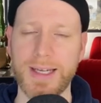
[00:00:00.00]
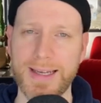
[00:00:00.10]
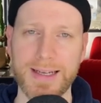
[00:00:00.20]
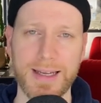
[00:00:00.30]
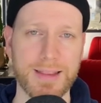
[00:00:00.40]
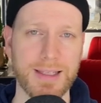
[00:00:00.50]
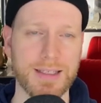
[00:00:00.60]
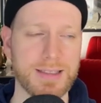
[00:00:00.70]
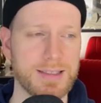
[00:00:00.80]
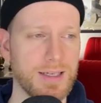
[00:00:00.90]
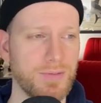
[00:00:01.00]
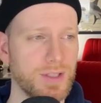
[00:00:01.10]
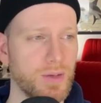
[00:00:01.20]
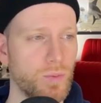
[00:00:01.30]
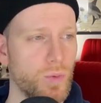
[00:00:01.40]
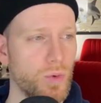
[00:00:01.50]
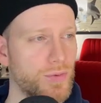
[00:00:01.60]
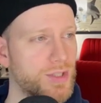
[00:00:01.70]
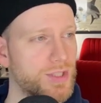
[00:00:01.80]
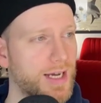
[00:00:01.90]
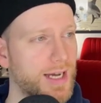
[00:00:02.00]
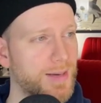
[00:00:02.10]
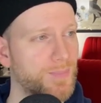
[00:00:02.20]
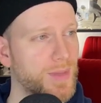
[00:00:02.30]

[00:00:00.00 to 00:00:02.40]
and I think it's definitely worth your time.